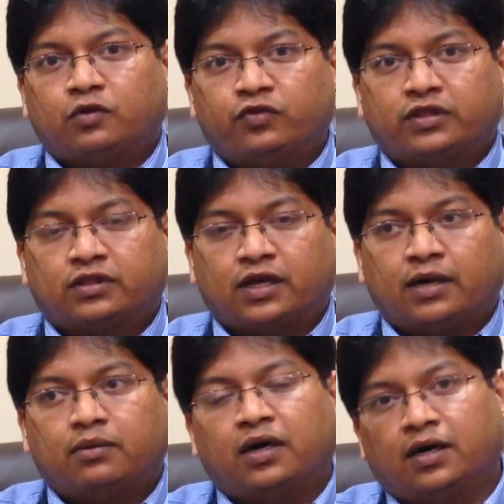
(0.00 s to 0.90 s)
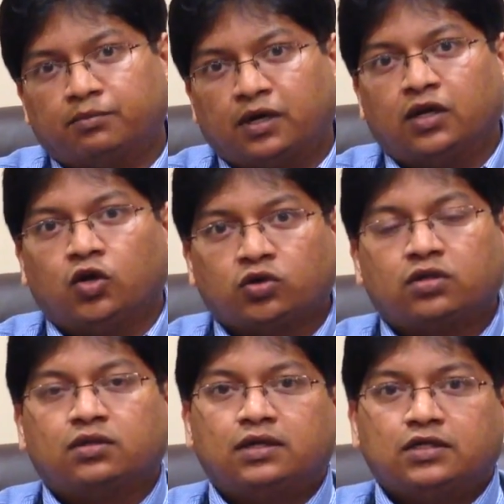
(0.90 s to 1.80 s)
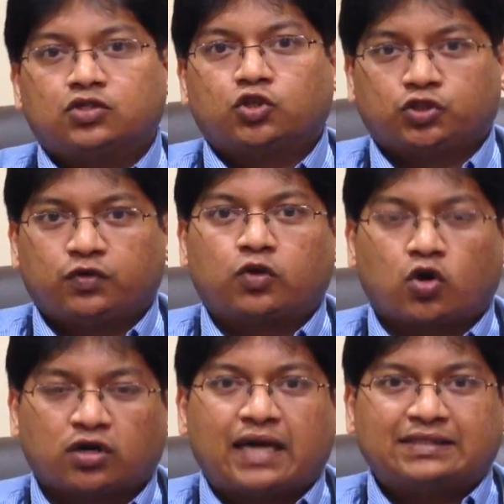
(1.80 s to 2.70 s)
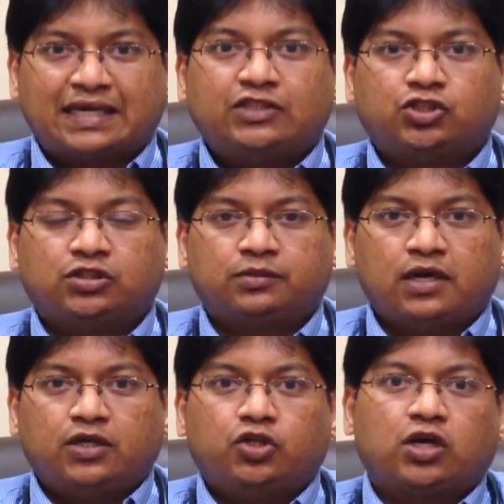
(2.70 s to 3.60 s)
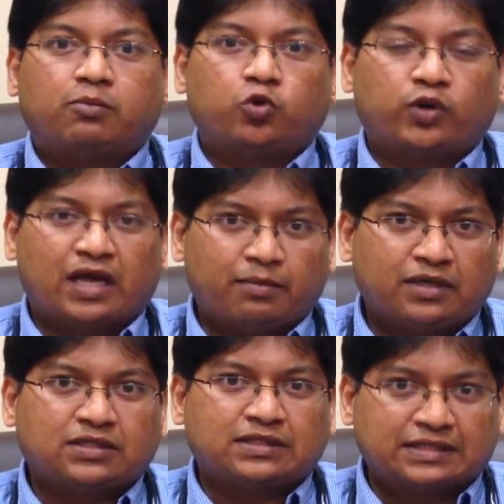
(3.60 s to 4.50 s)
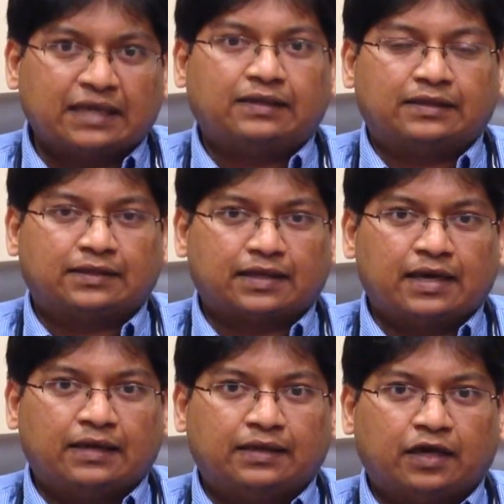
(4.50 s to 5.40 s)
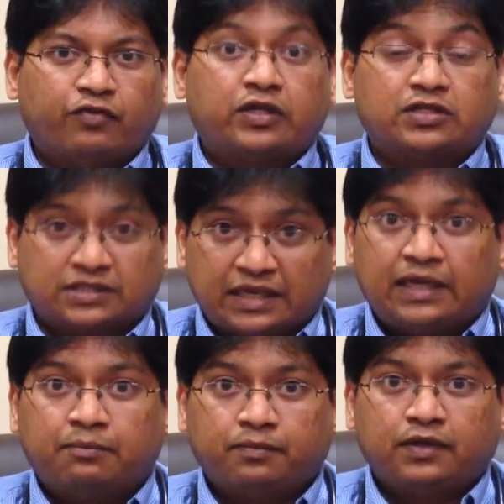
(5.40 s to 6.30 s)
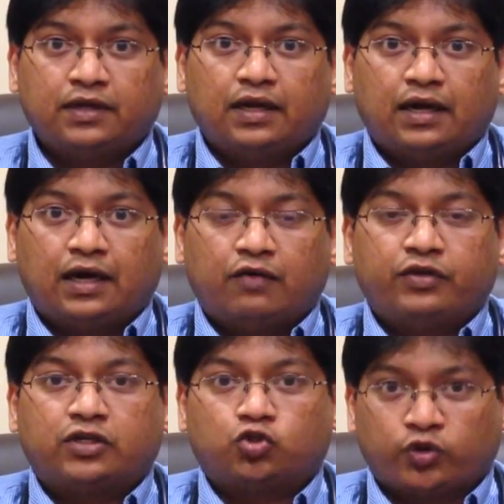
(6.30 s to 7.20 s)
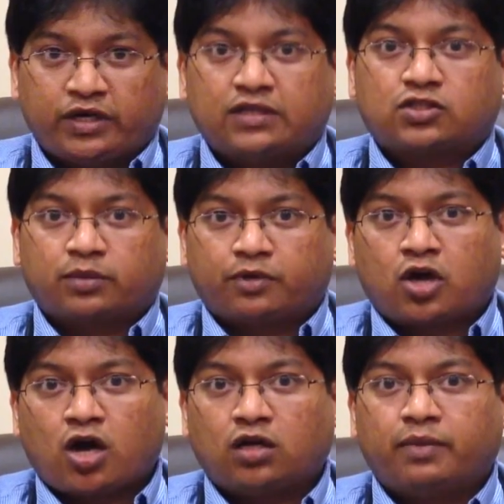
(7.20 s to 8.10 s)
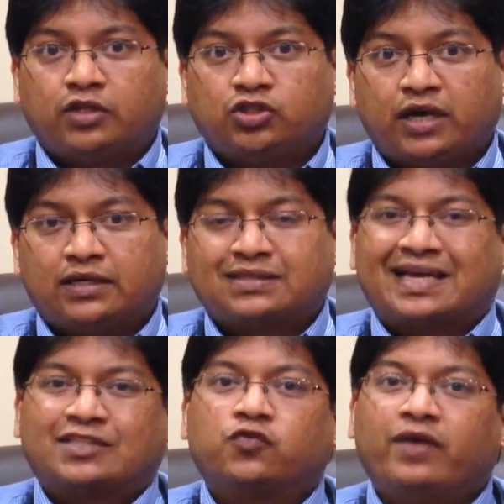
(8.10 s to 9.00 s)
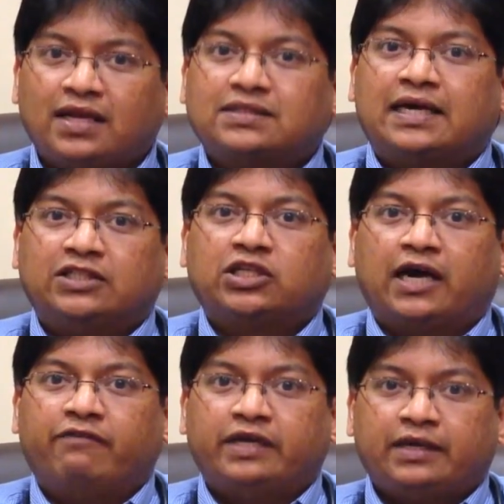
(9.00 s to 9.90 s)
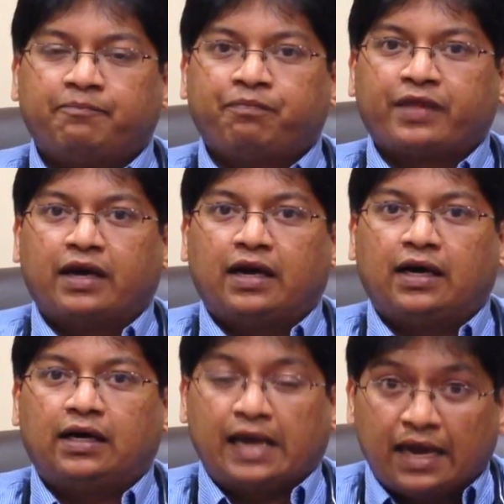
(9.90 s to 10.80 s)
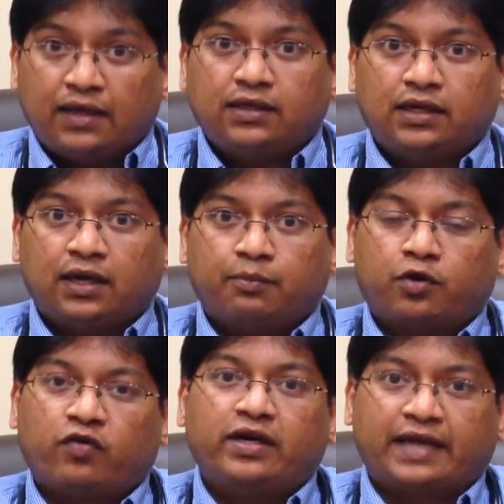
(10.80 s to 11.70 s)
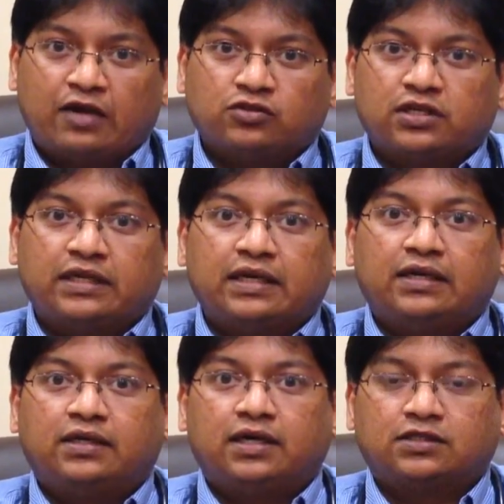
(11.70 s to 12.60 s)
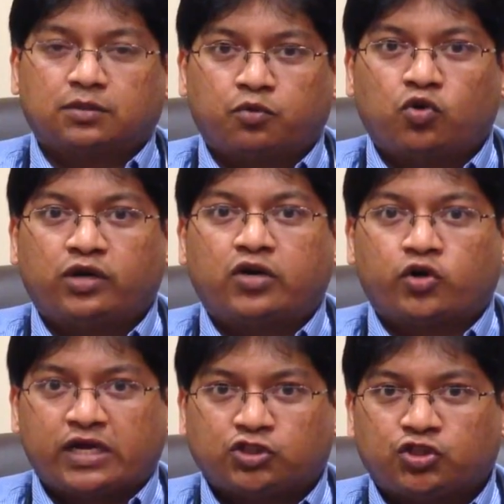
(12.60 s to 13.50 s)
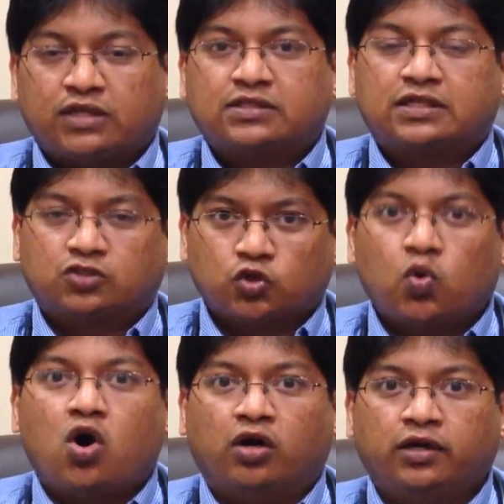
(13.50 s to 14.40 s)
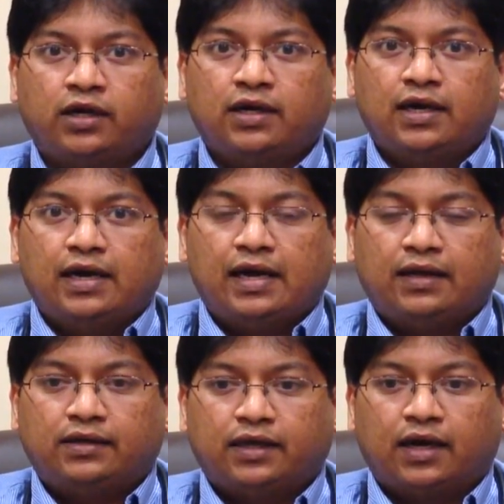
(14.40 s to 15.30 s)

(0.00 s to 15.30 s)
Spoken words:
with a local social work organization to come to a telemedicine center, and we could see him. We could treat his cryptococcal meningitis as well as HIV, and provide counseling and support and reassurance and so on. And